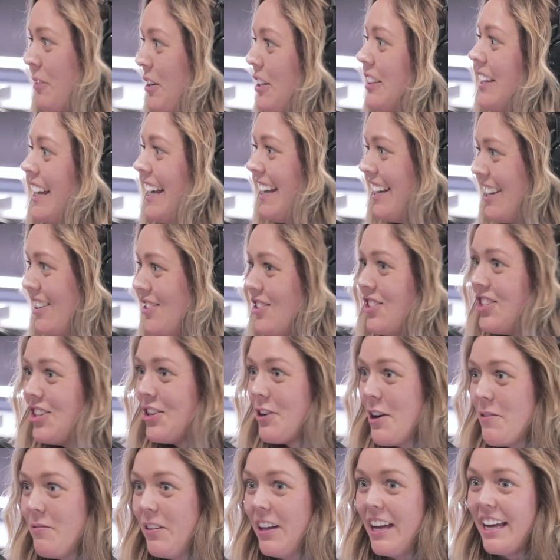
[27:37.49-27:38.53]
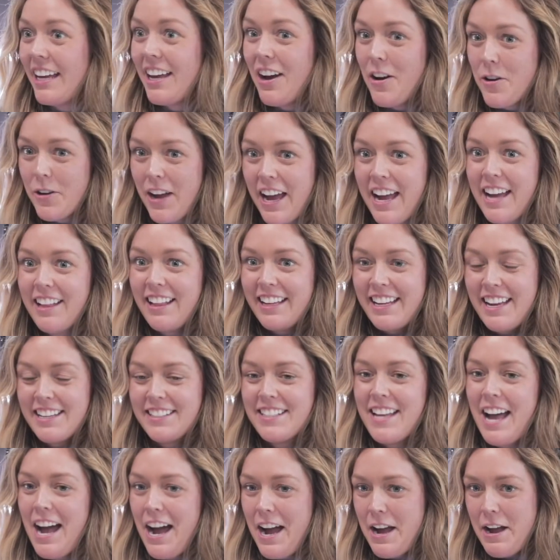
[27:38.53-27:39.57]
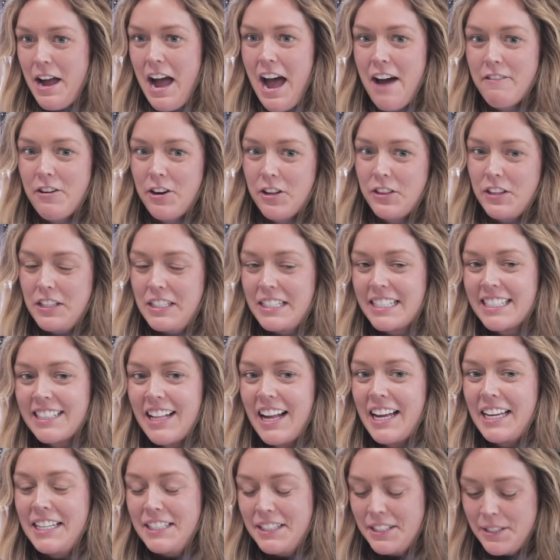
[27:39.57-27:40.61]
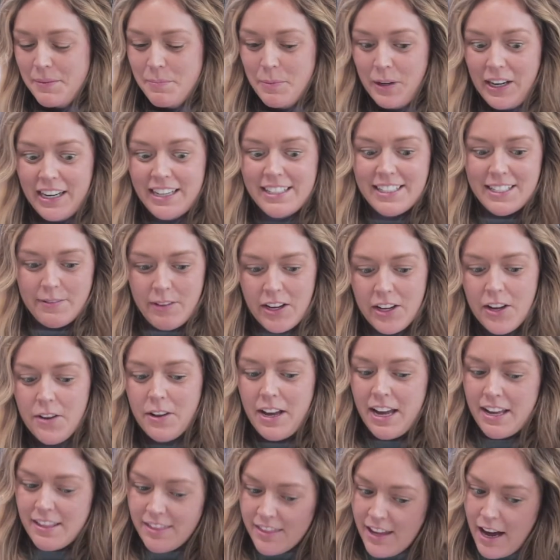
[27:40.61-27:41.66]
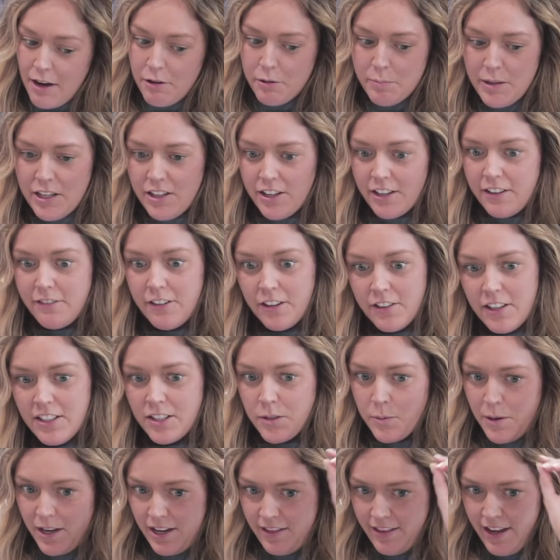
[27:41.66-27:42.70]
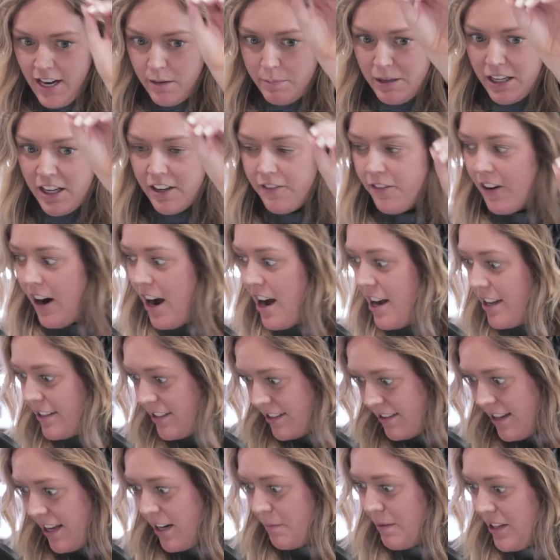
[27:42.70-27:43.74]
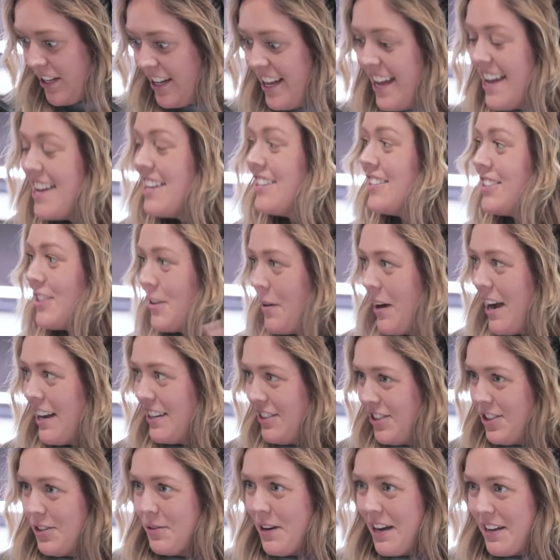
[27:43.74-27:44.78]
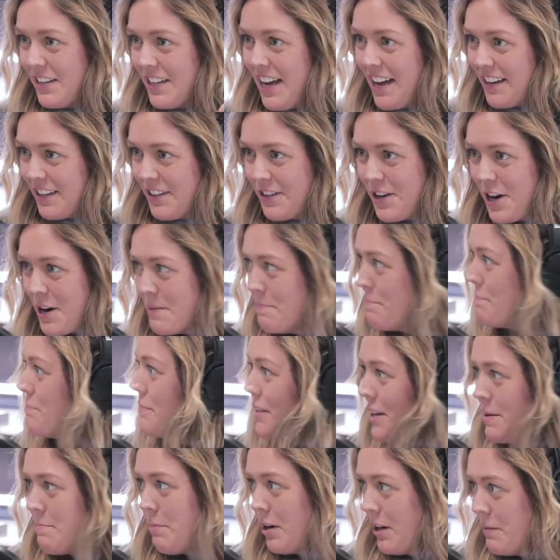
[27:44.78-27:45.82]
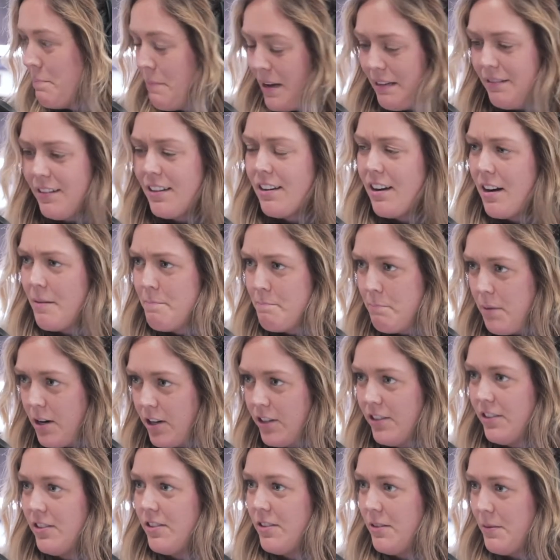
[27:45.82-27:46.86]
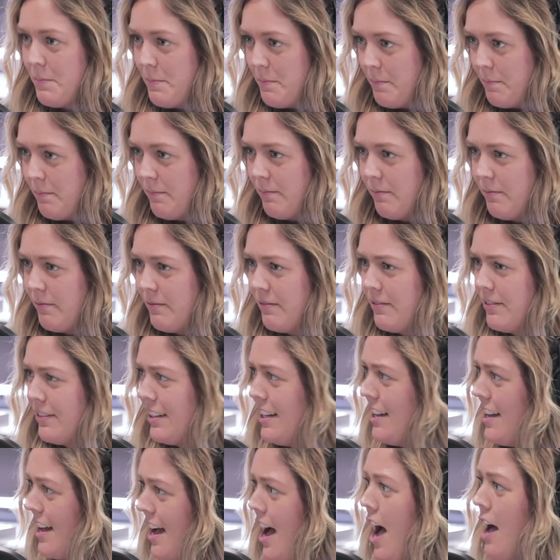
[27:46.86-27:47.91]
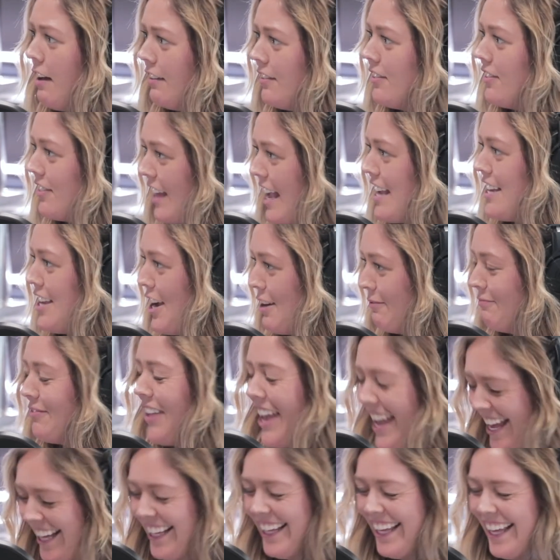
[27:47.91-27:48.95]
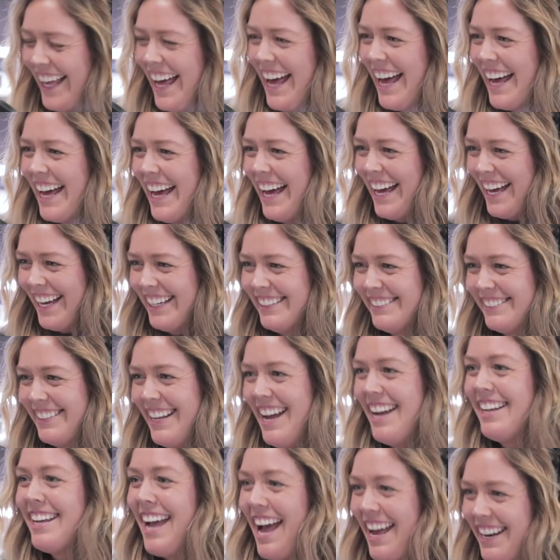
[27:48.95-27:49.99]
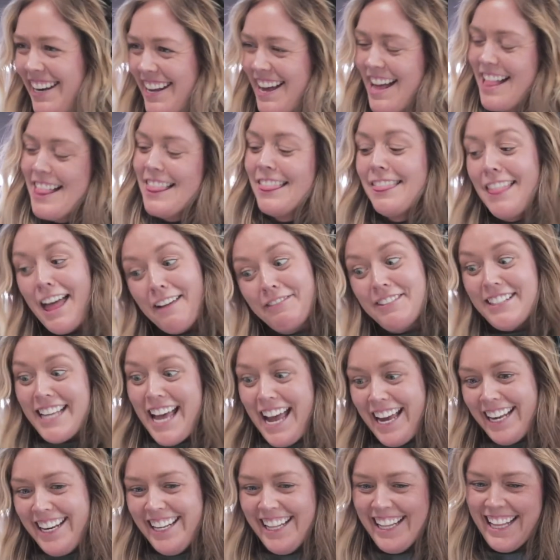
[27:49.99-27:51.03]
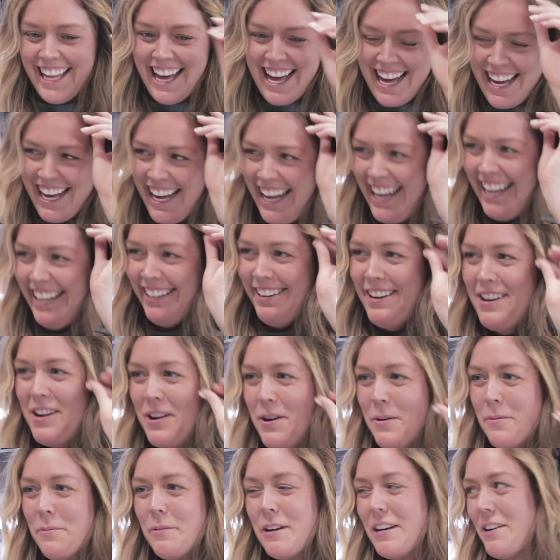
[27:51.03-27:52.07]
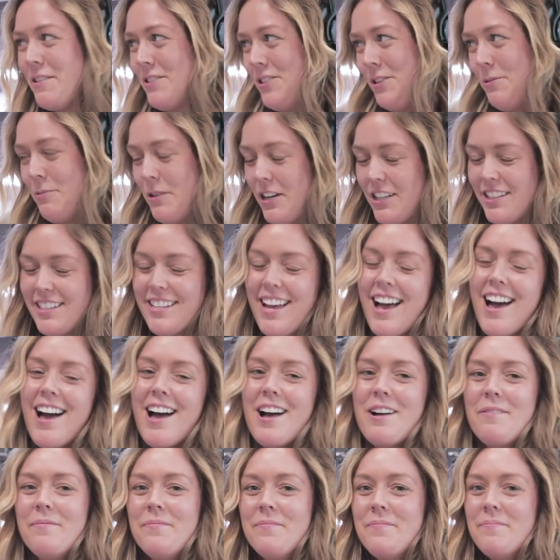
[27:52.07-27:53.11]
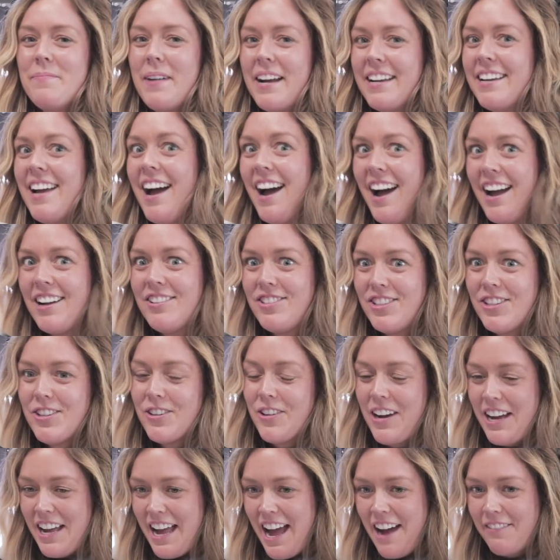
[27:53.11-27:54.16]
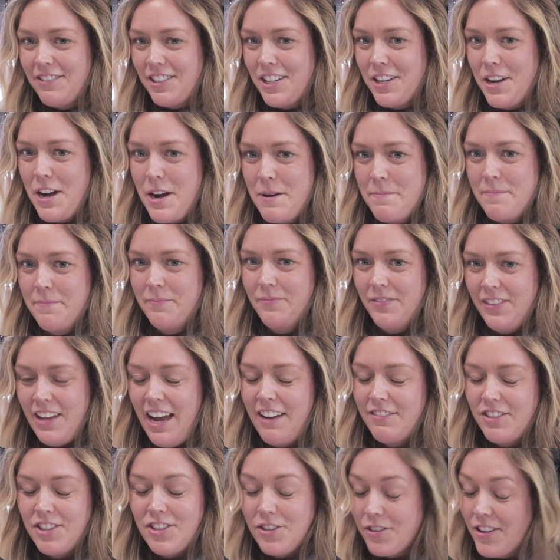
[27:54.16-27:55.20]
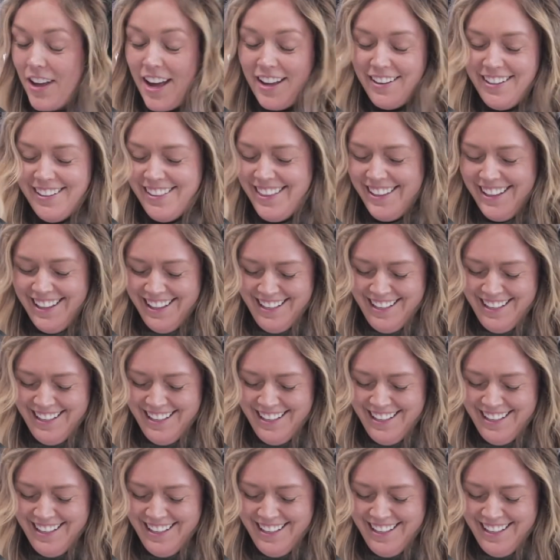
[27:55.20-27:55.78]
relating to, I'm like, okay, like I have all these clients and brands. I'm like, okay, that will be good for this one, and that'll be good for us, and that'll be, so I compartment. I got it. No need. Thank you. Again, left side. We don't do words. But yeah, I do. I have to do that.